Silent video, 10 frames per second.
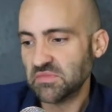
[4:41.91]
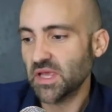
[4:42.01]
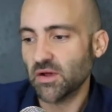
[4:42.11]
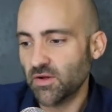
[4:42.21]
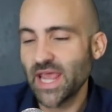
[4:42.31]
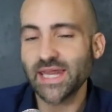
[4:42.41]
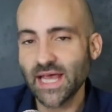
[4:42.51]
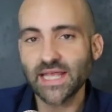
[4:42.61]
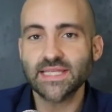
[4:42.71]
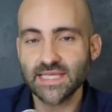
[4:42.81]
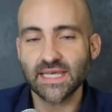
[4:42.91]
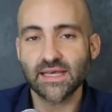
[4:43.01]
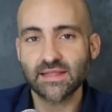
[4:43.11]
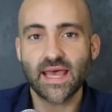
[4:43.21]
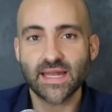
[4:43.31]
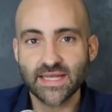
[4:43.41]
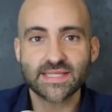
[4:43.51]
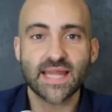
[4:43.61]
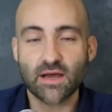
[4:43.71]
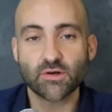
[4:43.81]
you know, an idea that
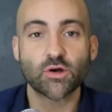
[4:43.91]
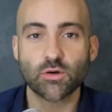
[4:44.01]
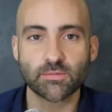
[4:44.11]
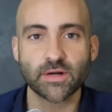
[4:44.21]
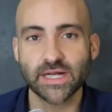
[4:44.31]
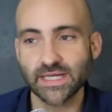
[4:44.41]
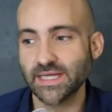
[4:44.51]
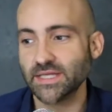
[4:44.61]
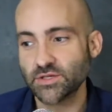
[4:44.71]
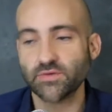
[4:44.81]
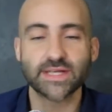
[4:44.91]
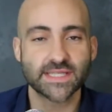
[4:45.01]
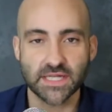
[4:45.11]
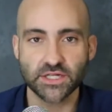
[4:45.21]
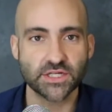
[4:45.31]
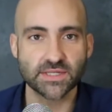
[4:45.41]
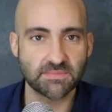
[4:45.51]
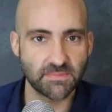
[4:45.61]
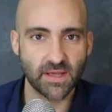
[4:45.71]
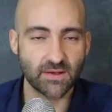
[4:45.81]
is now incorporated into extensions
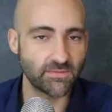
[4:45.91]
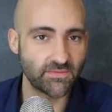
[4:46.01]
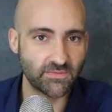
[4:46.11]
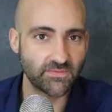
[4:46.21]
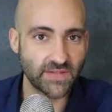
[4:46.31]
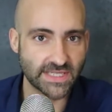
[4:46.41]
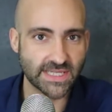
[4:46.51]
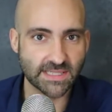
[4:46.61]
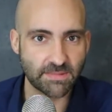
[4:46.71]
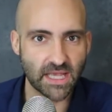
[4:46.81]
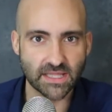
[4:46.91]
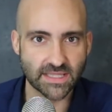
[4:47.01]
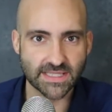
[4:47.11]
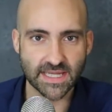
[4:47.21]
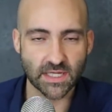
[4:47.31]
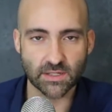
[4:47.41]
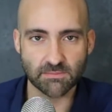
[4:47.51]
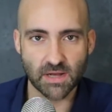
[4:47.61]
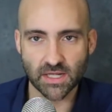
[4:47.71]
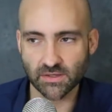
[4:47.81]
of physics beyond the standard
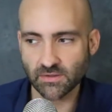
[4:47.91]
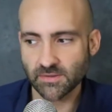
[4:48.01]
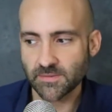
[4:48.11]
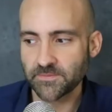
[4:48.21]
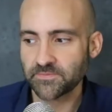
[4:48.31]
model.